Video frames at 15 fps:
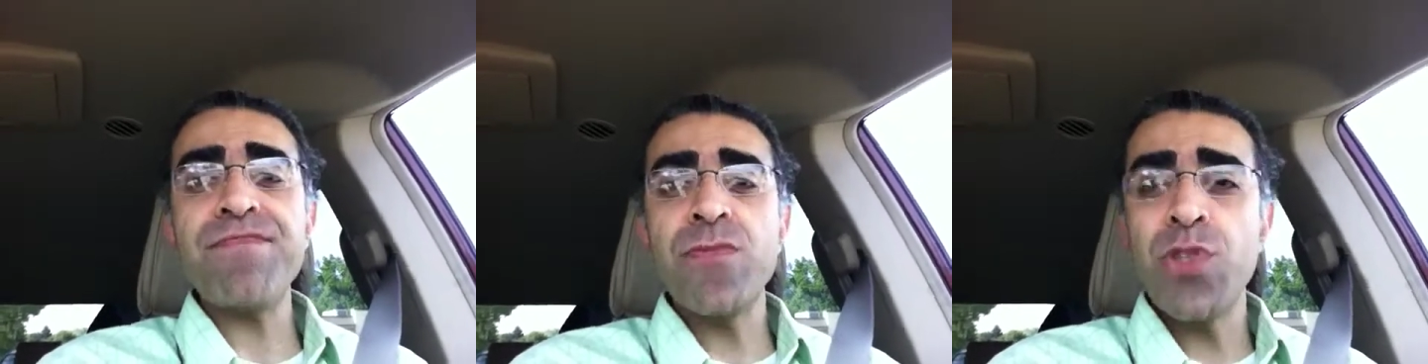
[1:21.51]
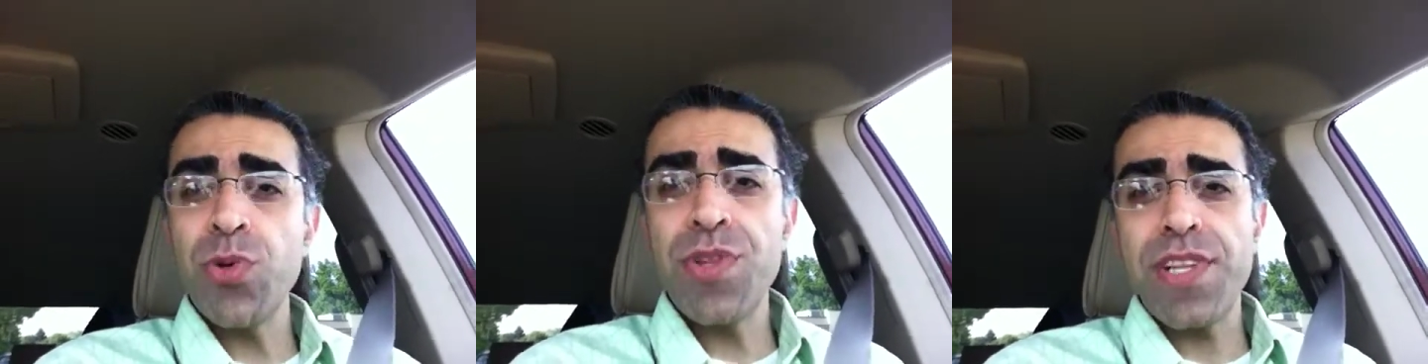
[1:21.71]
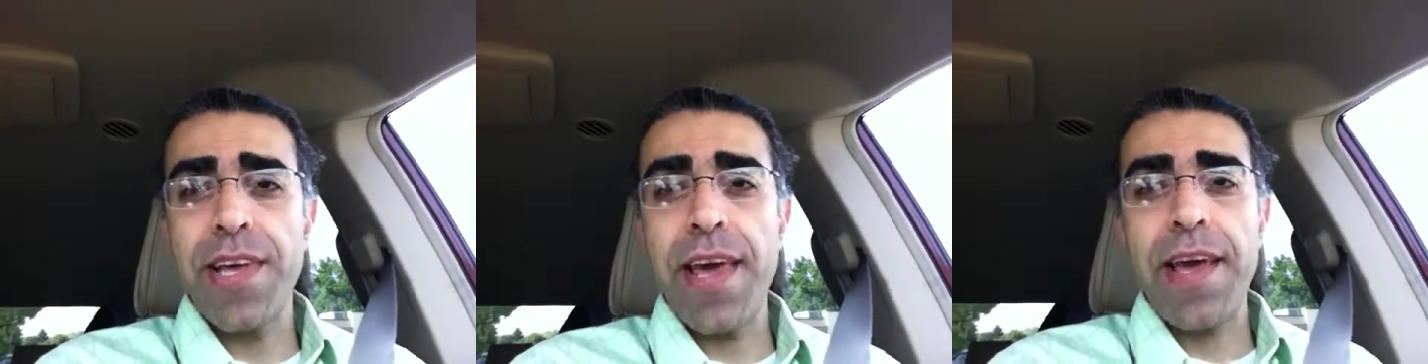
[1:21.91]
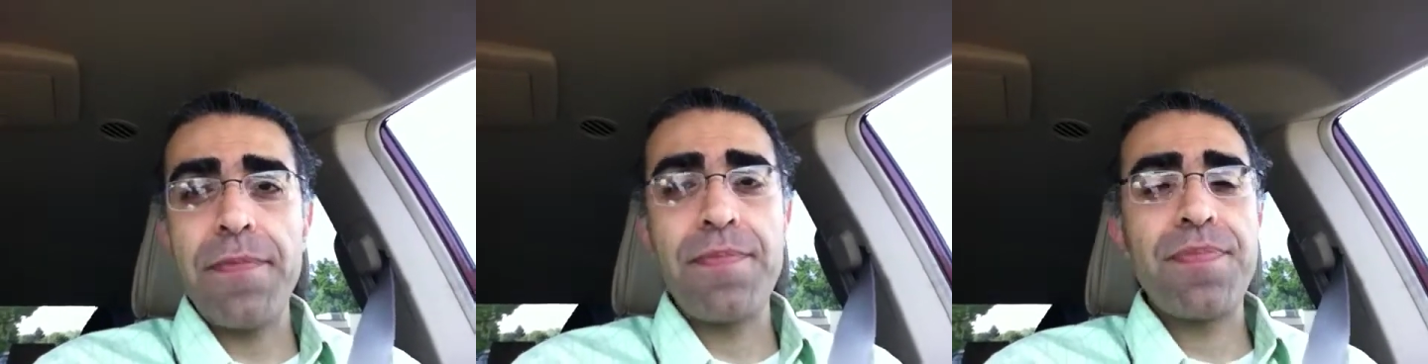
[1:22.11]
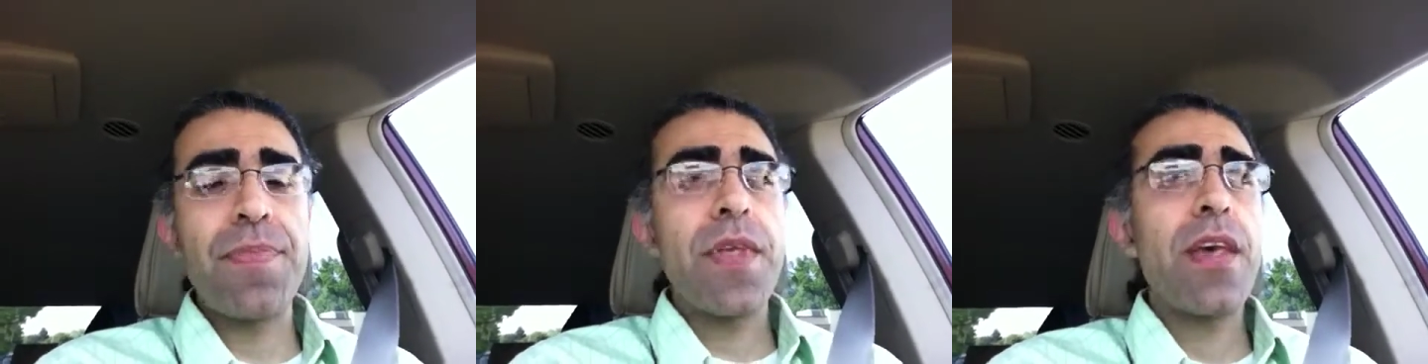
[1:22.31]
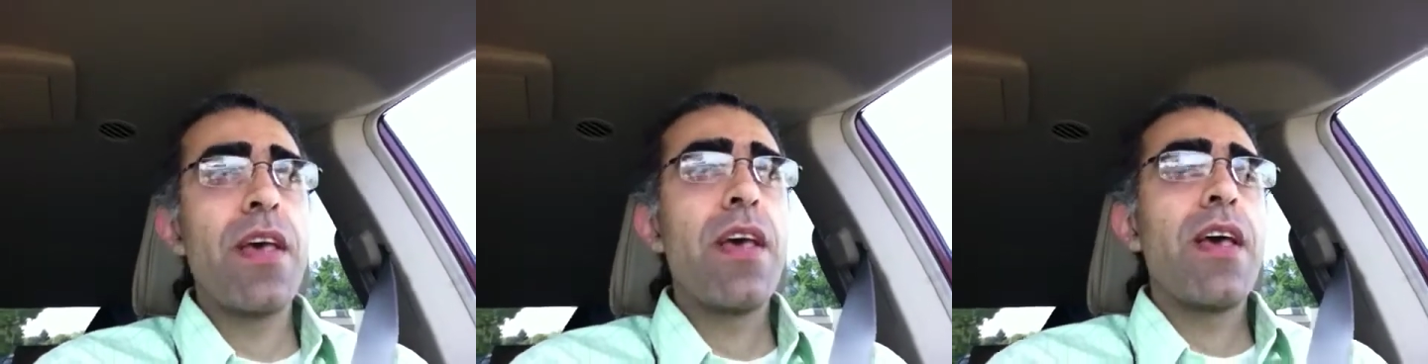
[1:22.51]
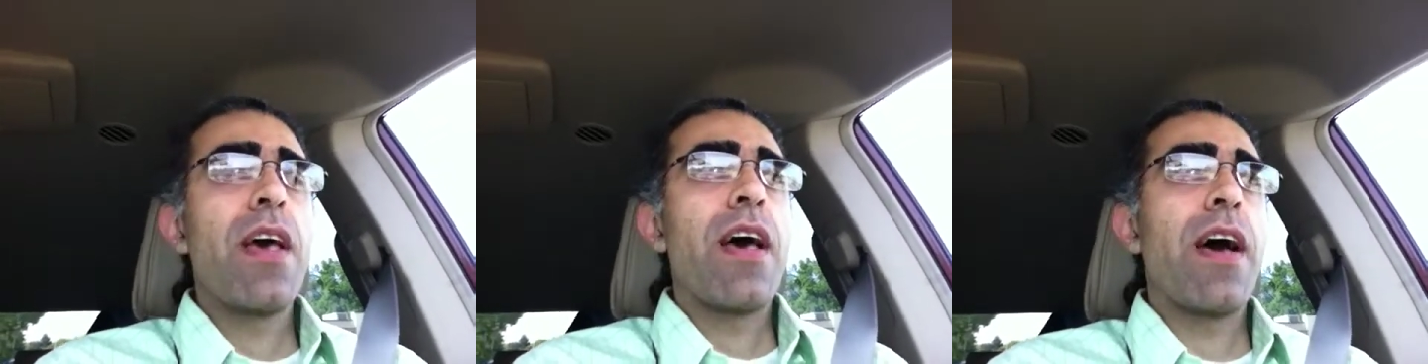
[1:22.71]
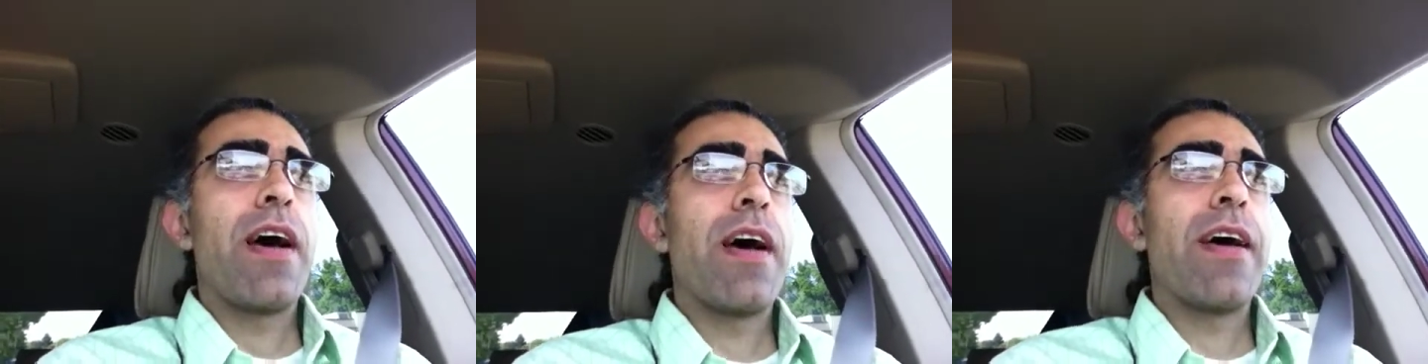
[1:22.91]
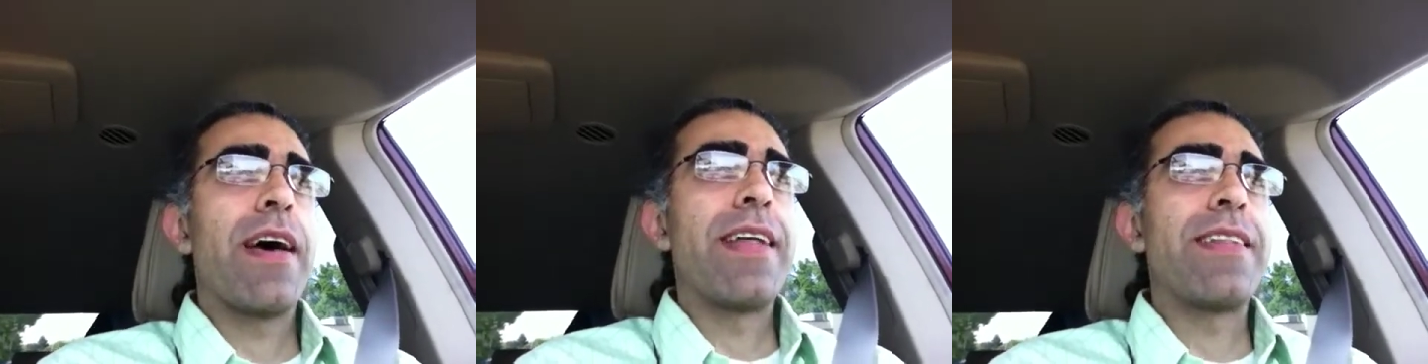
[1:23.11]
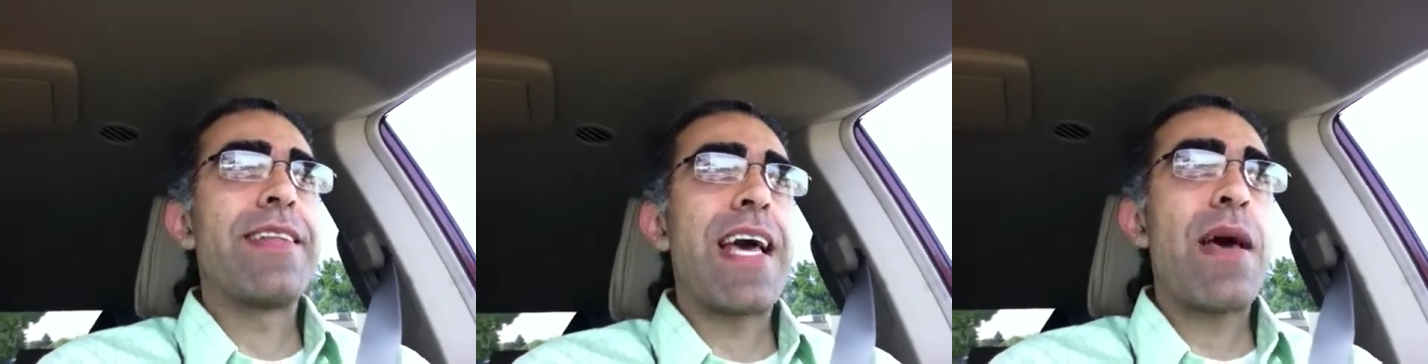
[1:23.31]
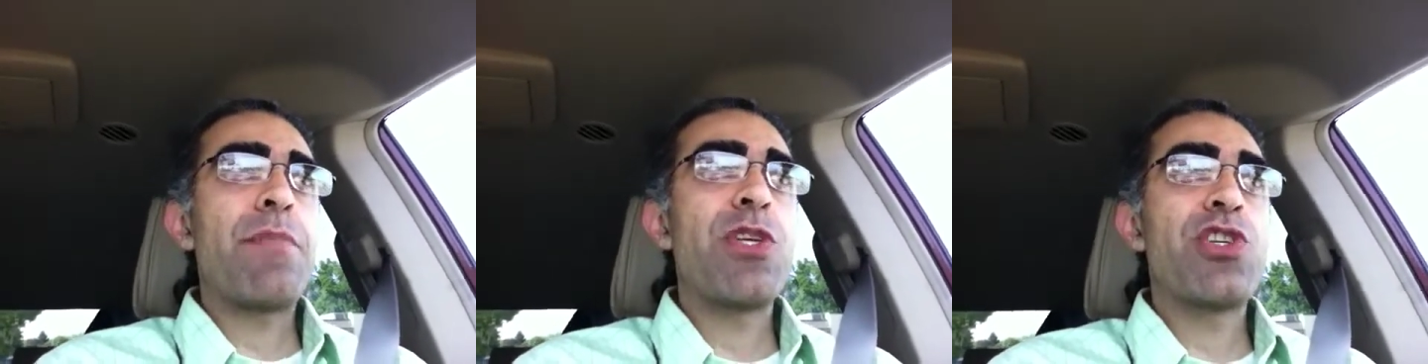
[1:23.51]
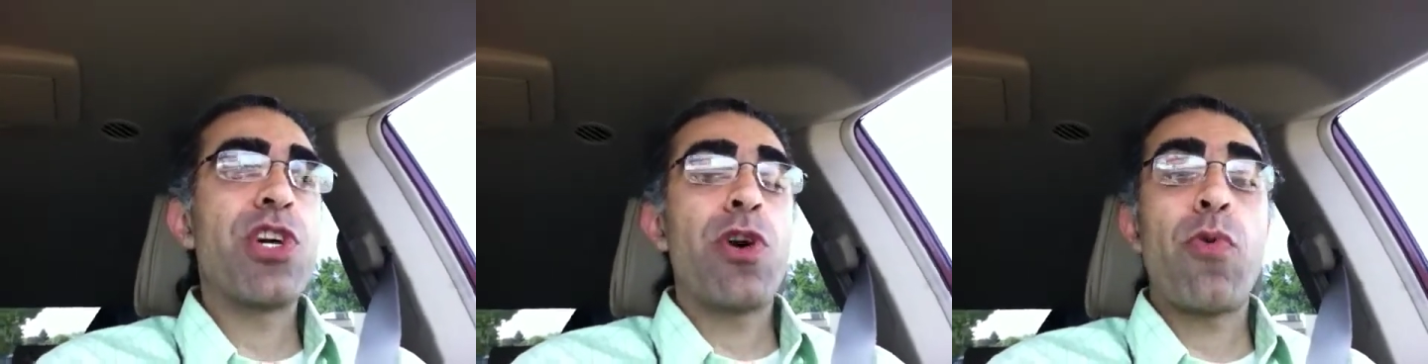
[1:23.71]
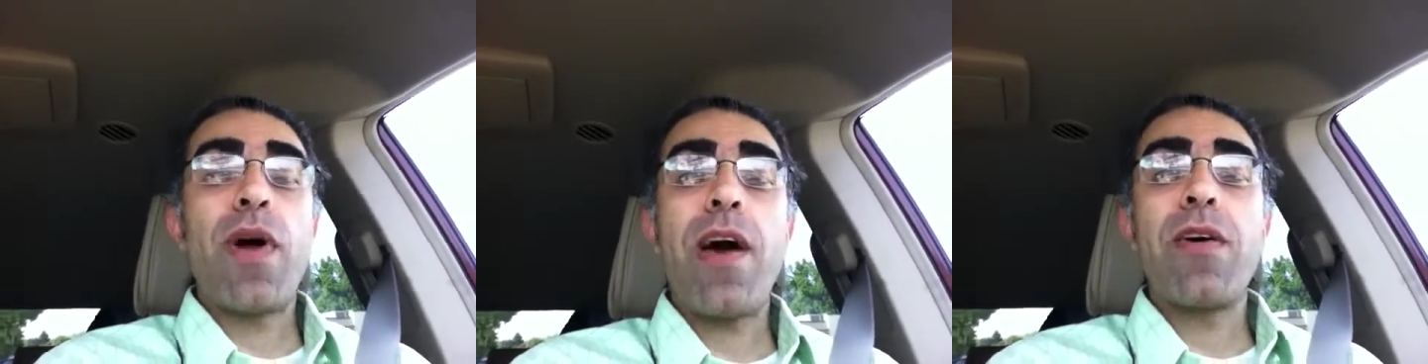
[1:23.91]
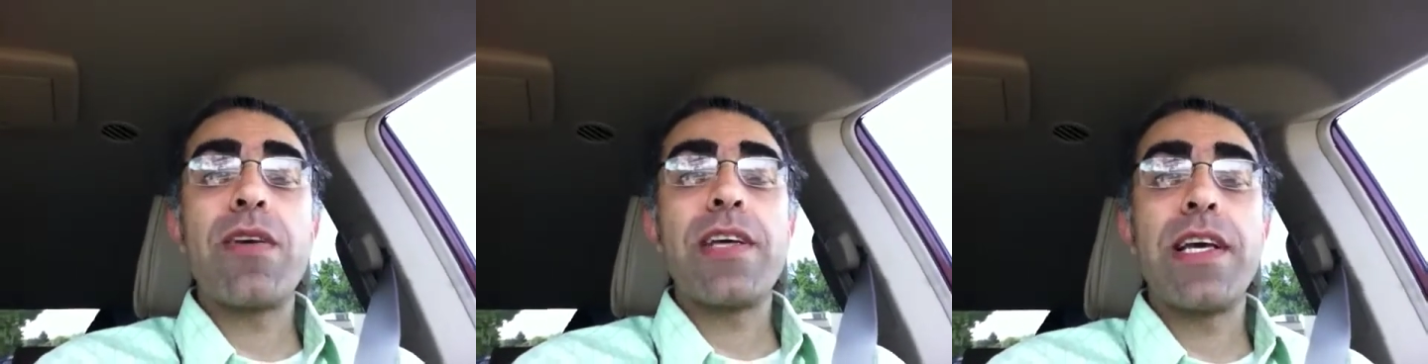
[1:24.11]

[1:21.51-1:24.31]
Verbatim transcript: tooth decay and damaging around